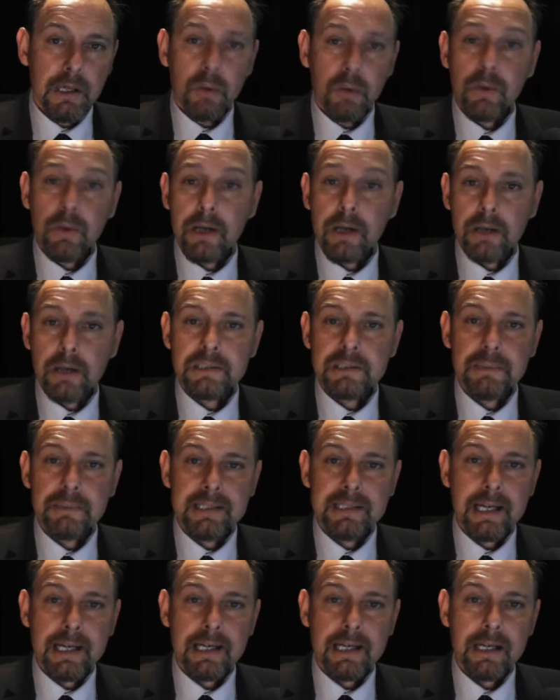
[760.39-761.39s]
We're going to be
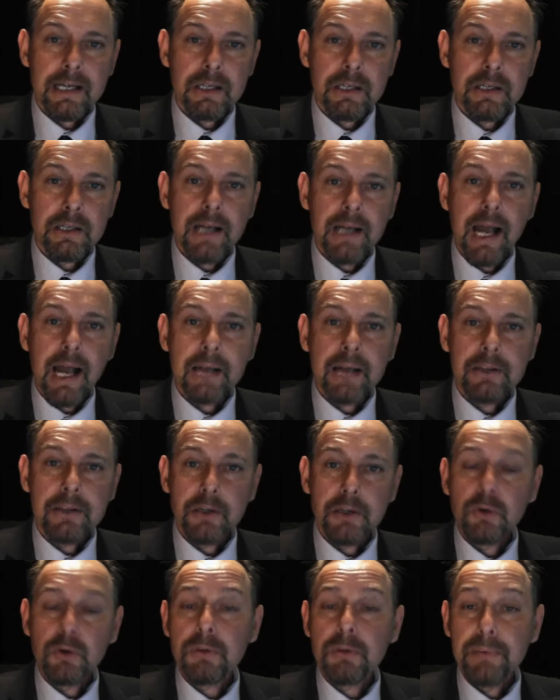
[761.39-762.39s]
taking a look at the
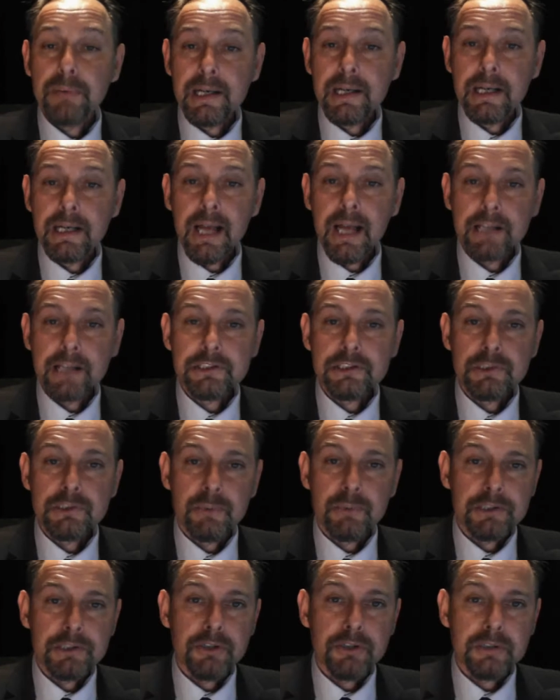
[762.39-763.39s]
European elections,
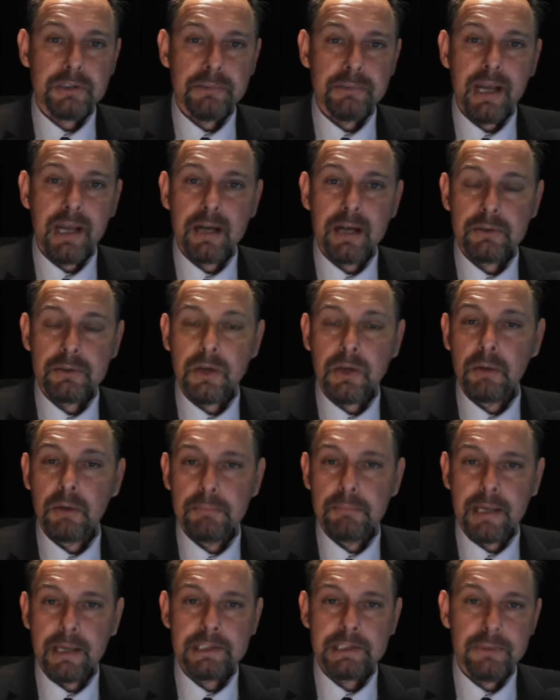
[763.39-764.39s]
which are to be held
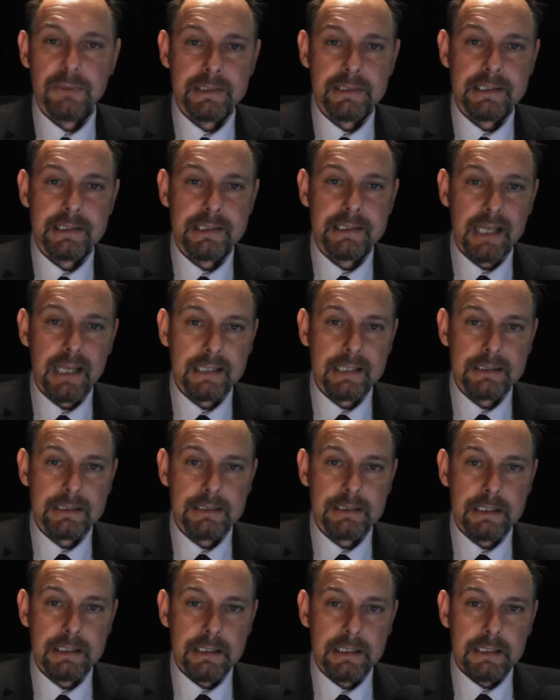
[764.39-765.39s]
on May
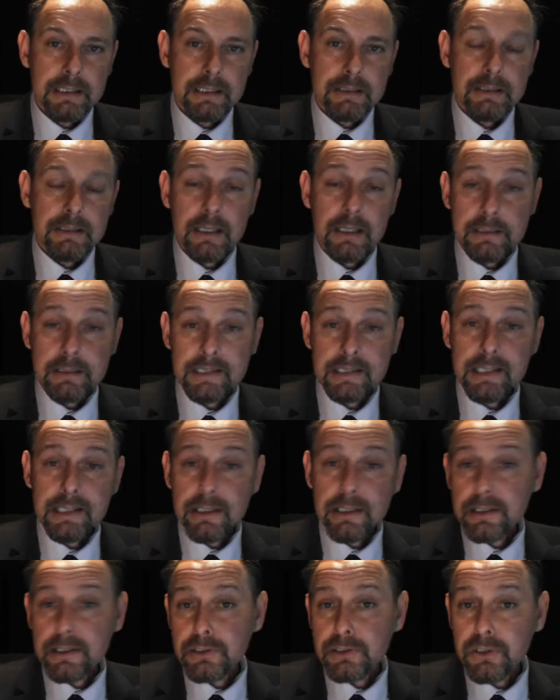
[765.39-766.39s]
22nd. Now, this
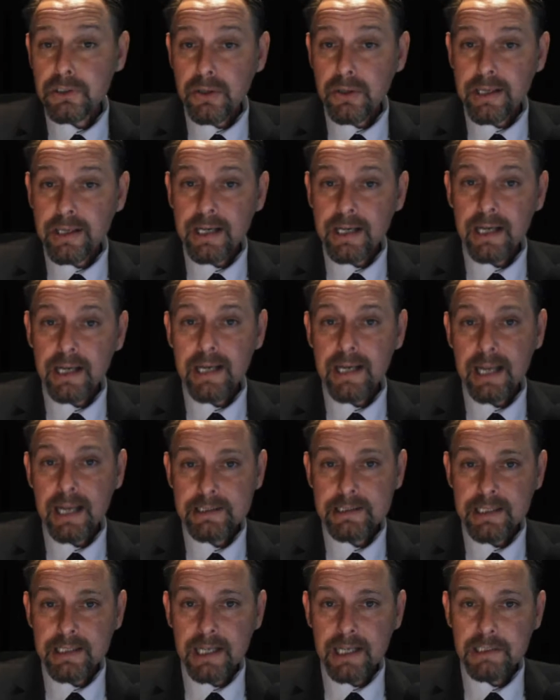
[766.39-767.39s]
includes looking at
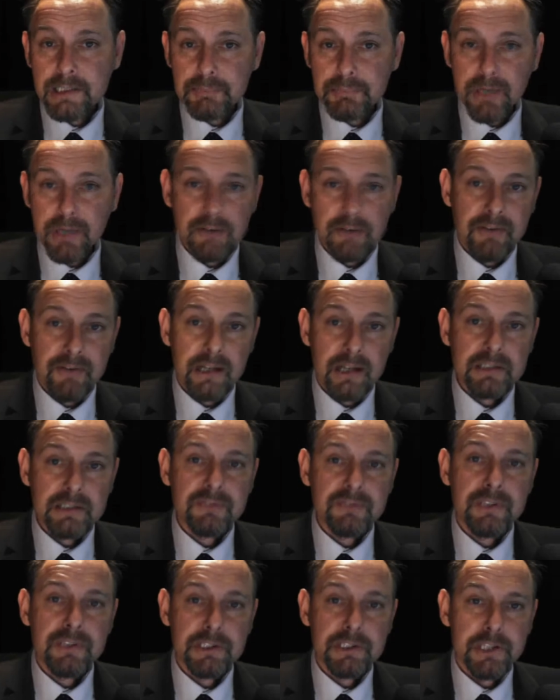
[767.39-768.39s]
candidates' profiles
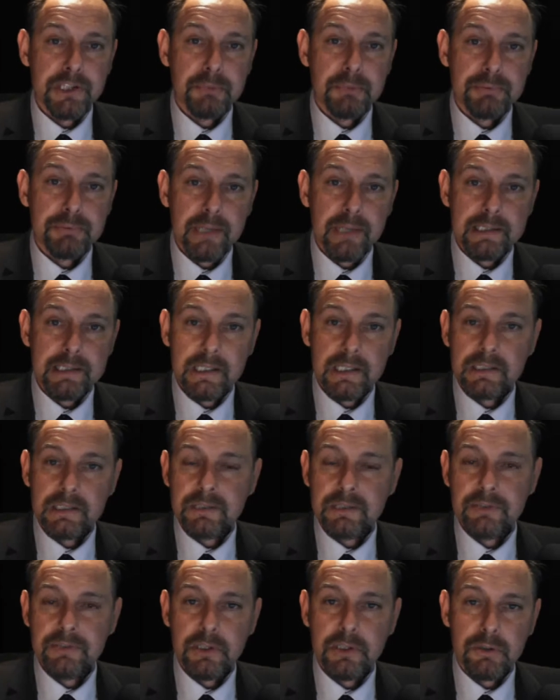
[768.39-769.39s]
for the new
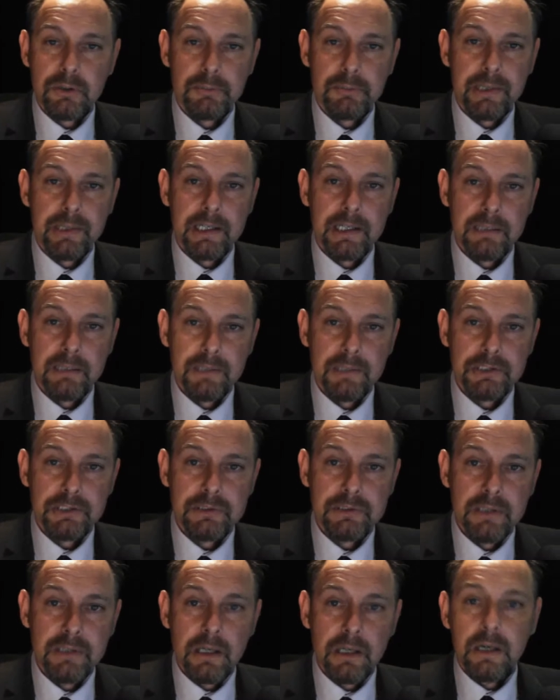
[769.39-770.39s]
president of the European
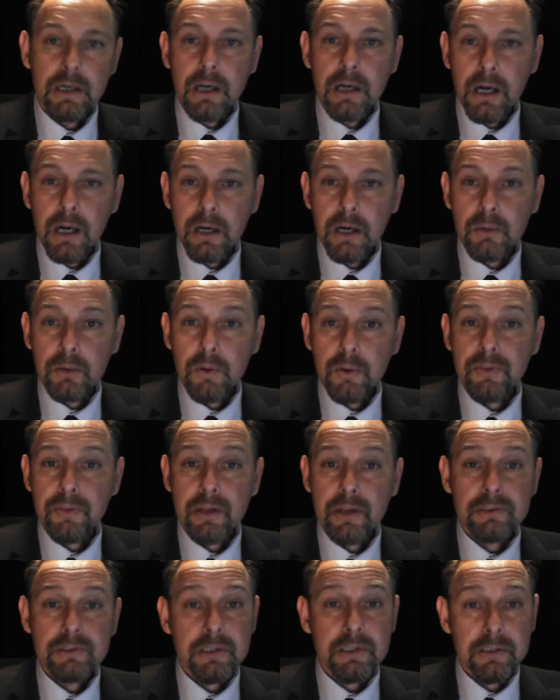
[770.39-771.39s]
Commission. Oh,
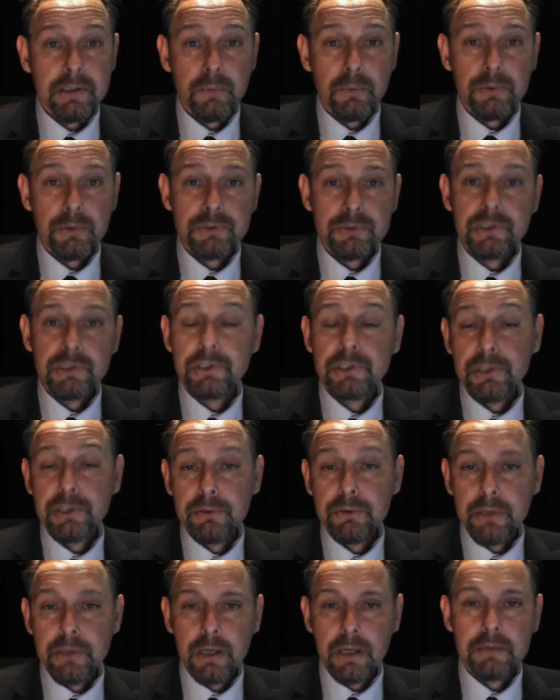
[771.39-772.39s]
those are the ones that
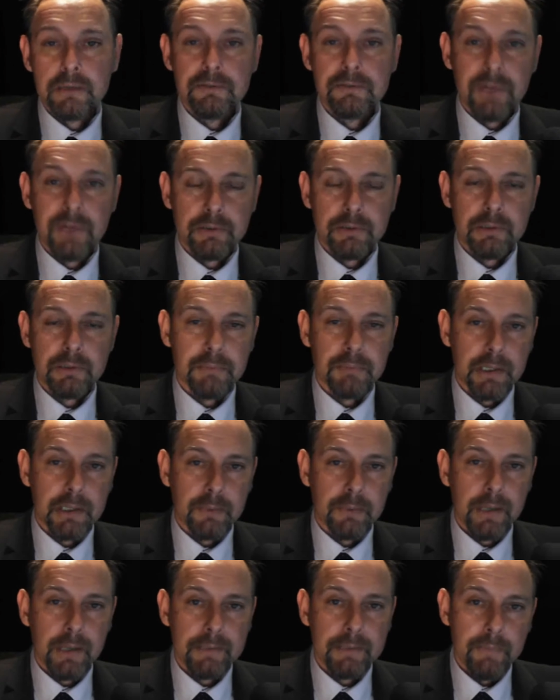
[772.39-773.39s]
you can't vote on, by
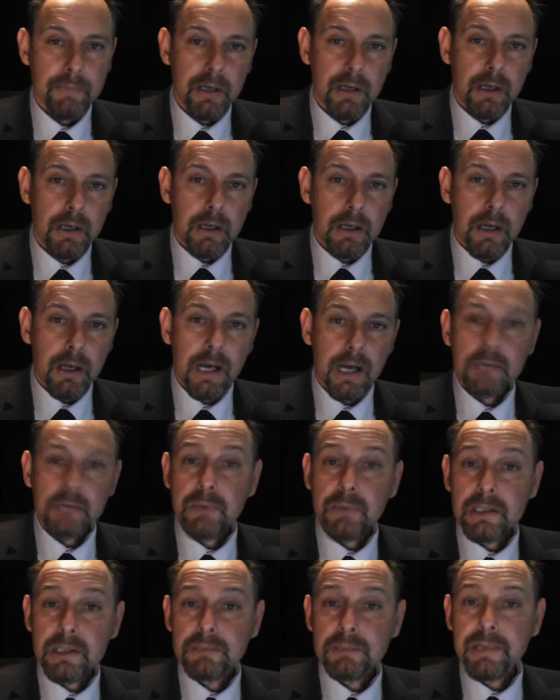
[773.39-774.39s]
the way. And
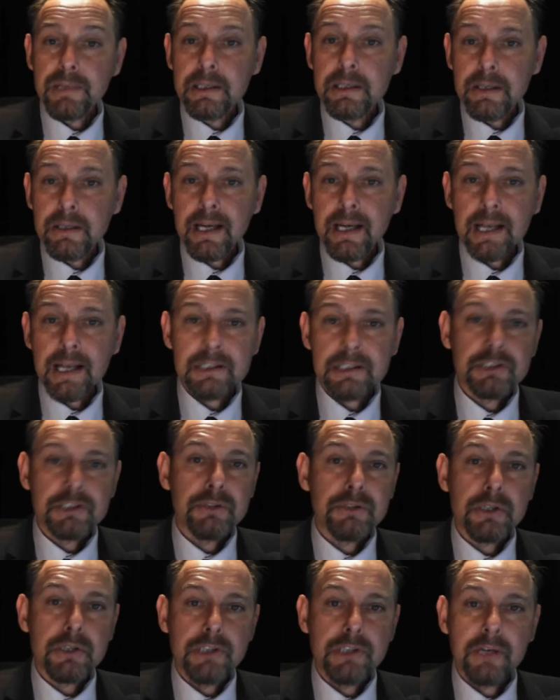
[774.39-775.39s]
we'll be looking at the
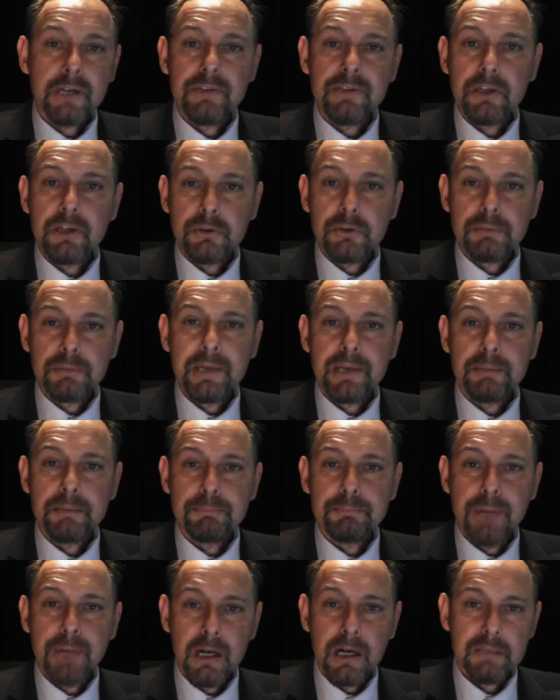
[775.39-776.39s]
structure of the European
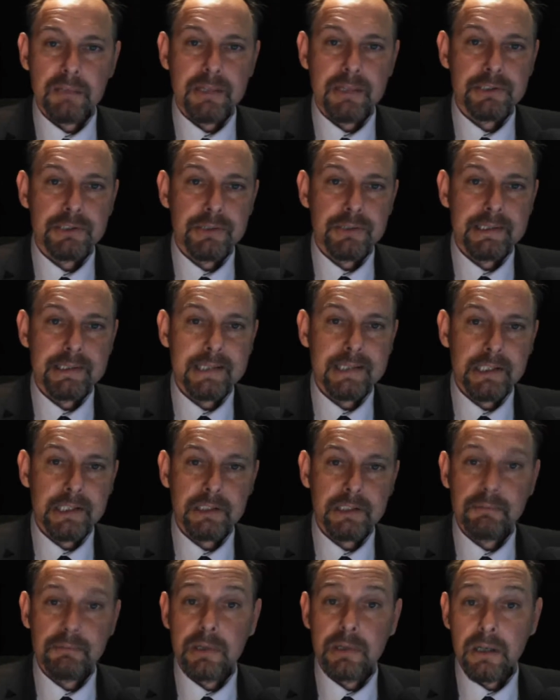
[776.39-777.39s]
parliamentary
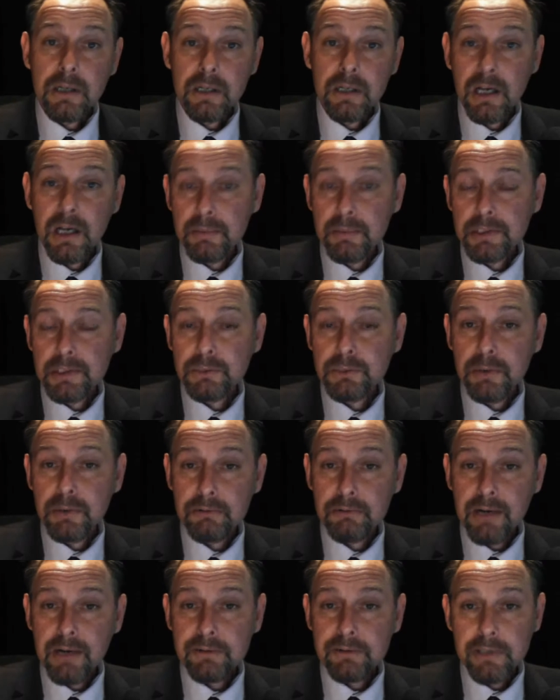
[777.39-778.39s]
system and hoping to
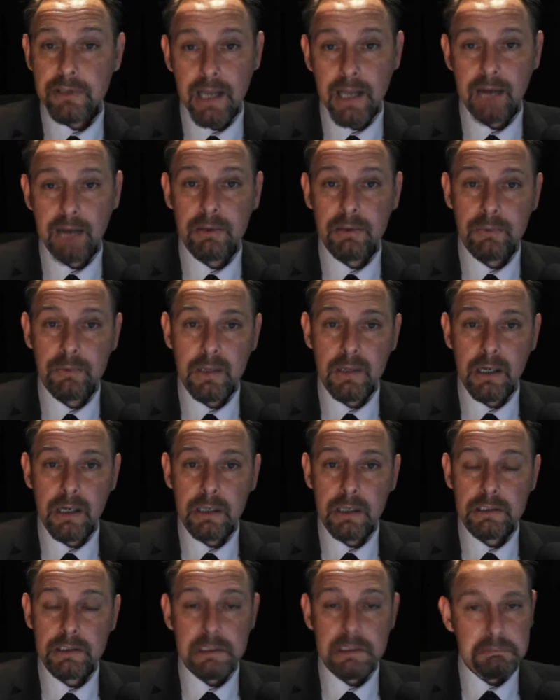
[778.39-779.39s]
unravel how it
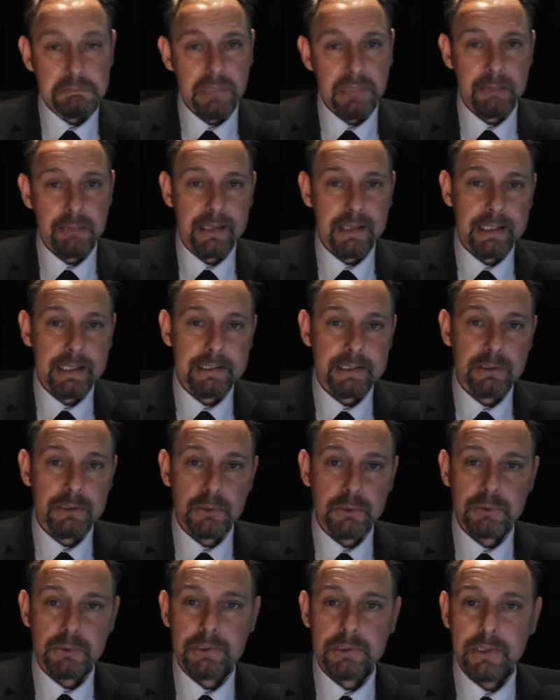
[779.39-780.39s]
works. I mean, it's
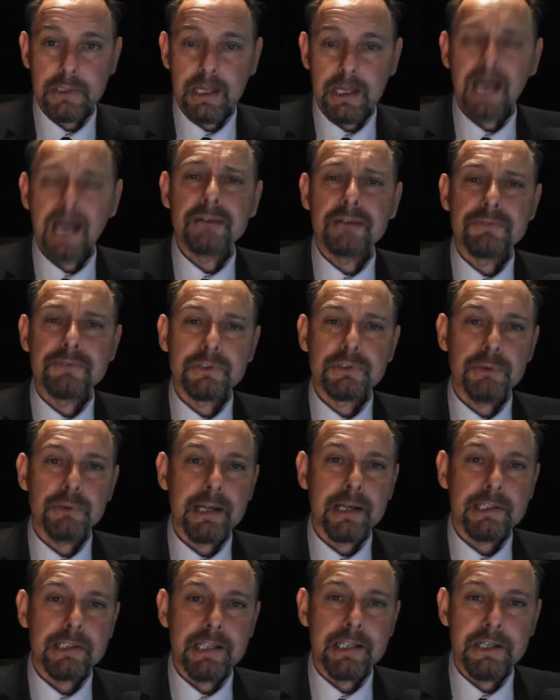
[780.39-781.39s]
always helpful to
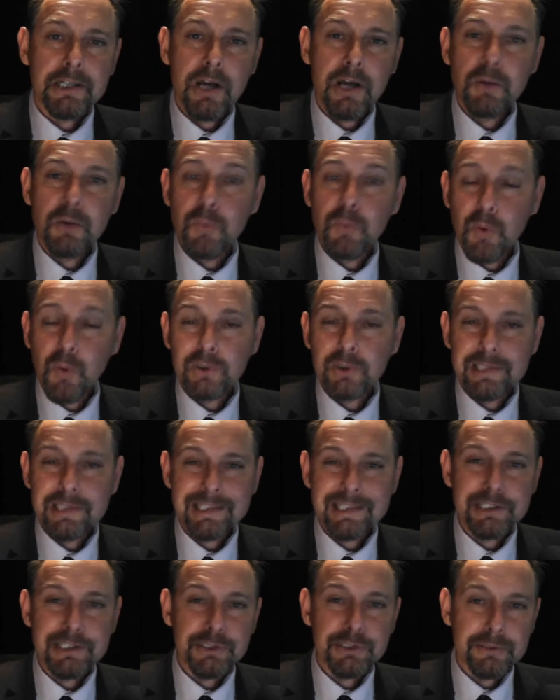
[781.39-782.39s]
actually know what
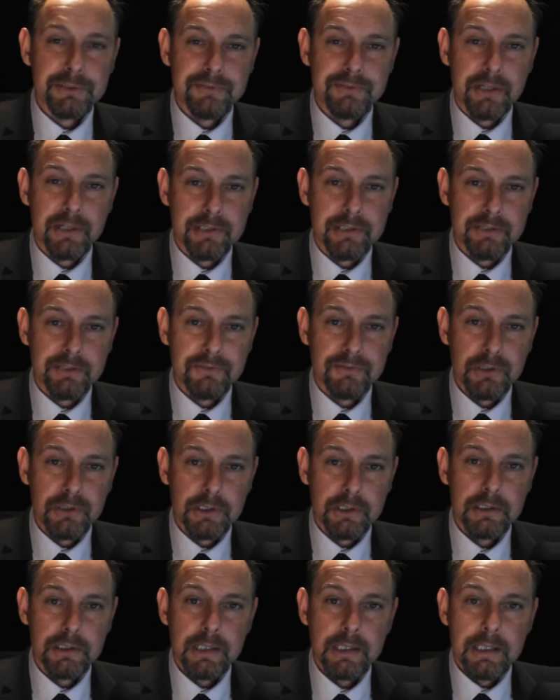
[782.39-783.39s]
it is you're voting
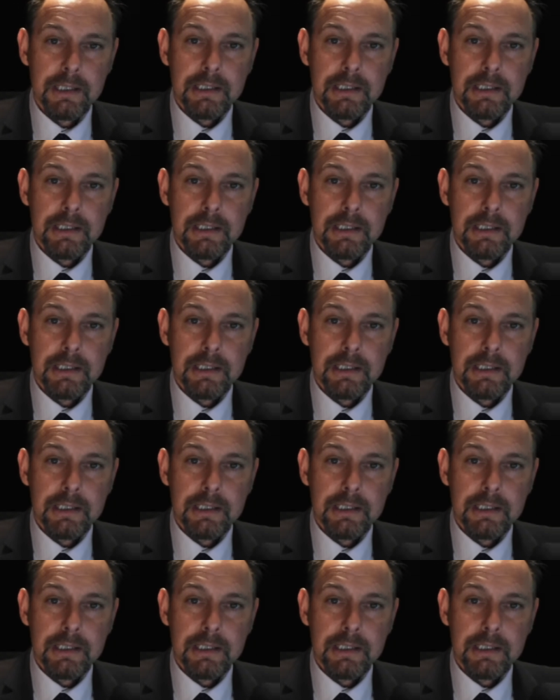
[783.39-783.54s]
for.